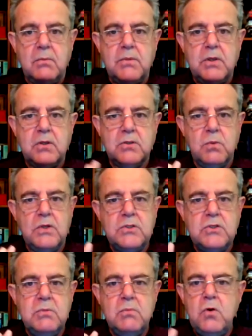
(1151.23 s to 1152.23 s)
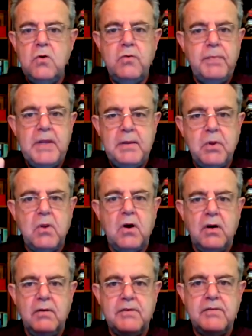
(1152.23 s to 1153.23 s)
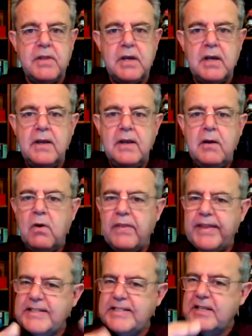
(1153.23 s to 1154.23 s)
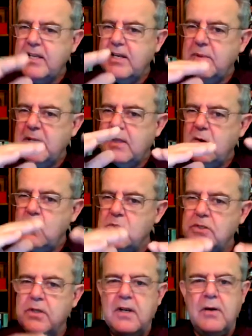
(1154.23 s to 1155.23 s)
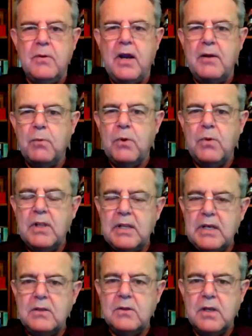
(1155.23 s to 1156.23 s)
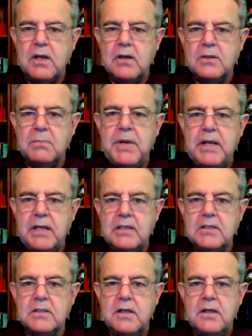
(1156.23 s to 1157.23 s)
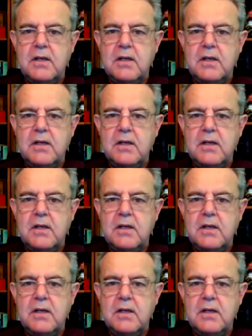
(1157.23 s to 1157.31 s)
because once you move people off of this is going to be close, I really need to count the pennies,